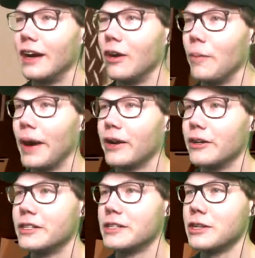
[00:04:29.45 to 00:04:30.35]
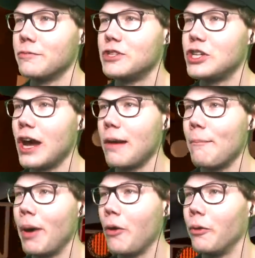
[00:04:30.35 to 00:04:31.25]
Oh my goodness, this is a giant
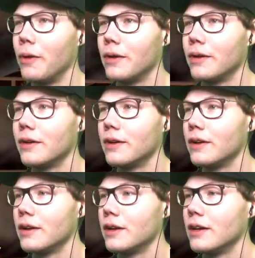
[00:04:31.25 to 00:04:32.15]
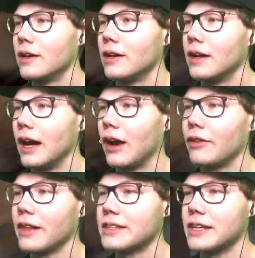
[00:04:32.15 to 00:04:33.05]
boat. I don't
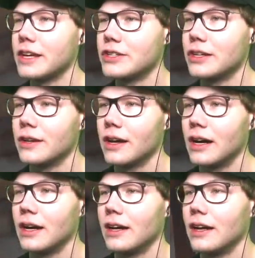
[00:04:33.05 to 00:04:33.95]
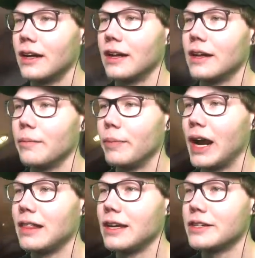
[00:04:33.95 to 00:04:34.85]
think that's a kitchen. But I
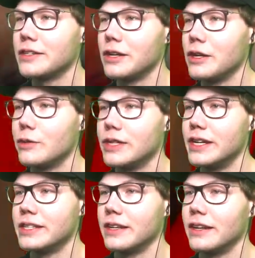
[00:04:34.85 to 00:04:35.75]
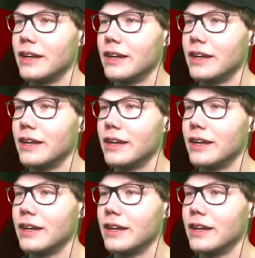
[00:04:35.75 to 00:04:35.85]
think he's gonna use it, is it?